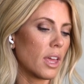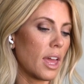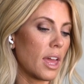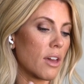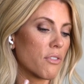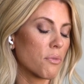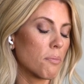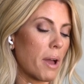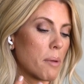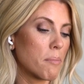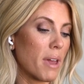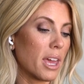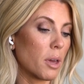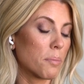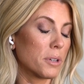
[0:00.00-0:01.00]
if my
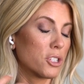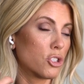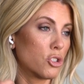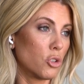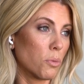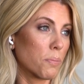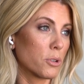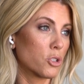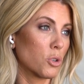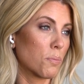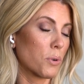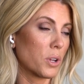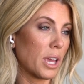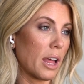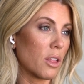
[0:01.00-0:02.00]
makeup is super,
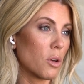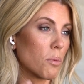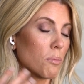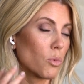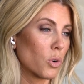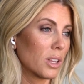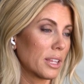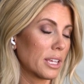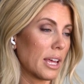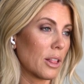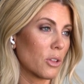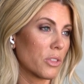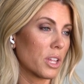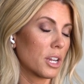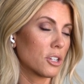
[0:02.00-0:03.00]
super yellow, more
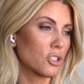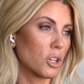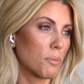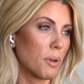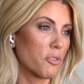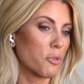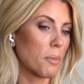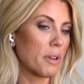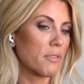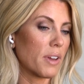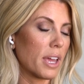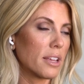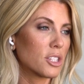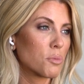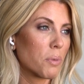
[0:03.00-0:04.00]
yellow than it should have been for my
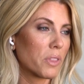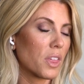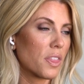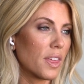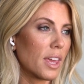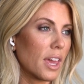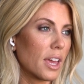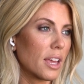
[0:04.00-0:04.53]
face. But the thing